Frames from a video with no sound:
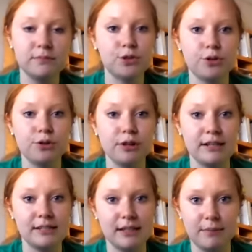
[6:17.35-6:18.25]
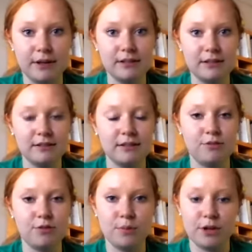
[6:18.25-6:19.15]
general exhibit
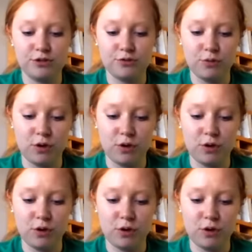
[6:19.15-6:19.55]
information